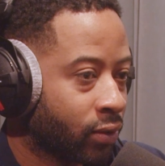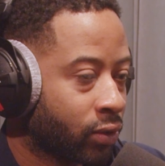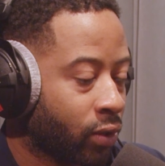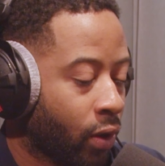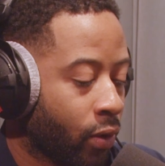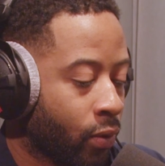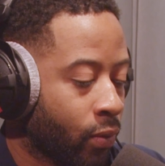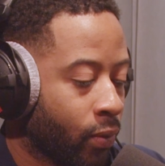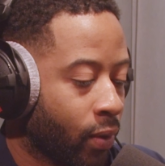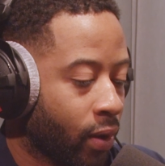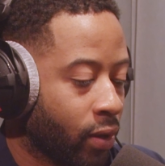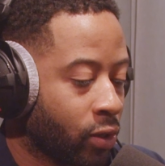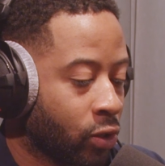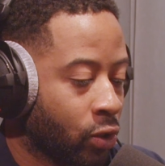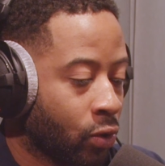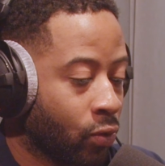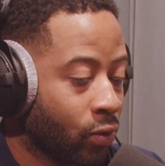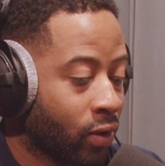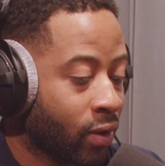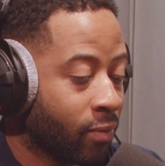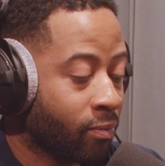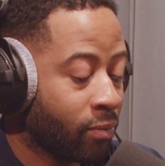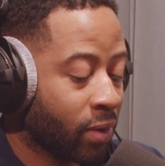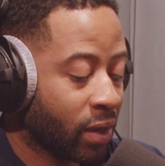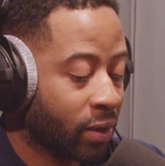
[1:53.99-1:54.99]
So
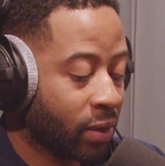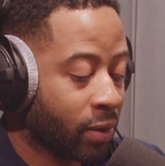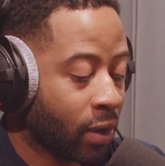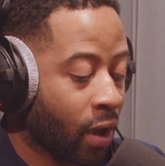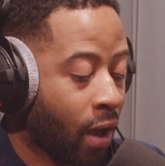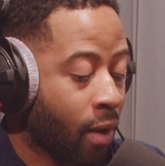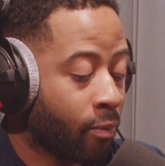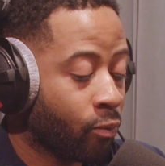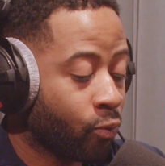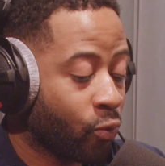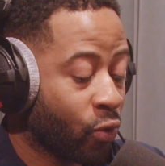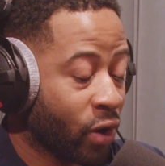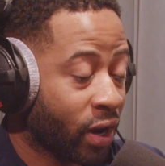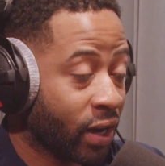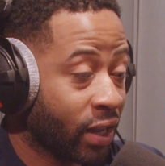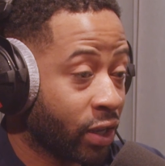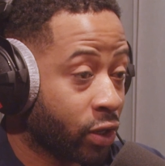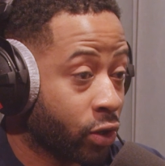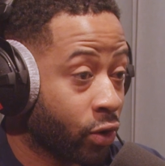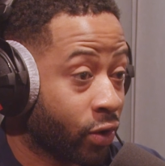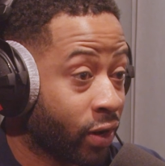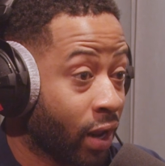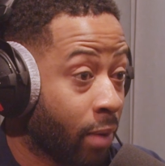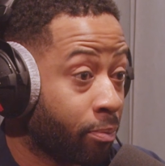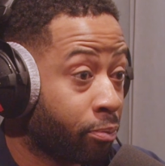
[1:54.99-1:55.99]
you can become really
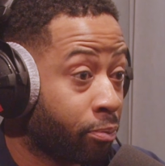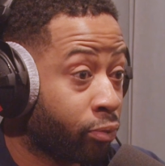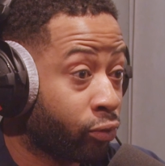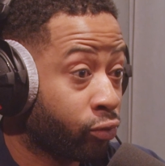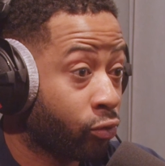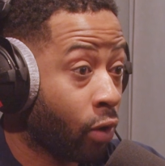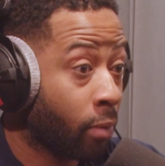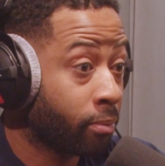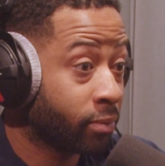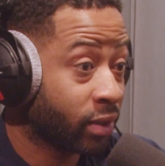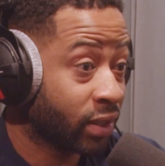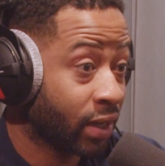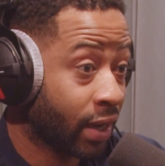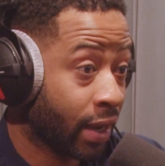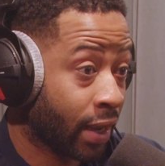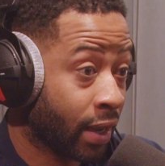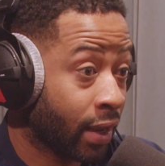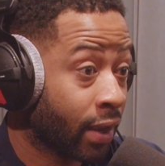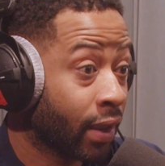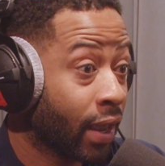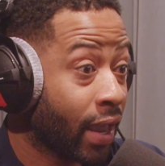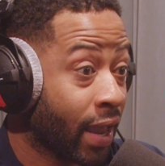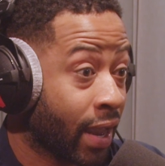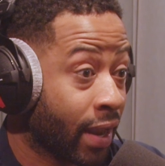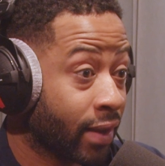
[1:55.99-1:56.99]
good at
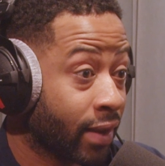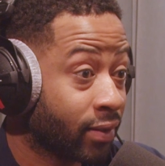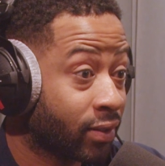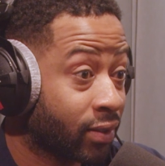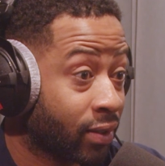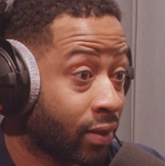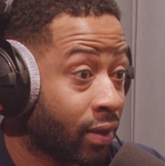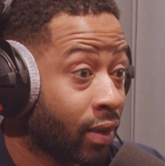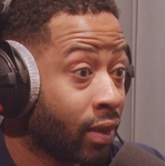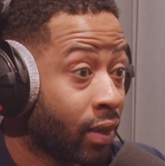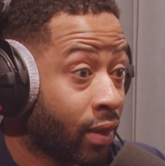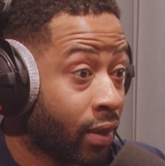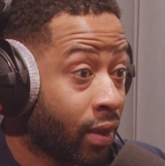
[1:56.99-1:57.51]
prompting it,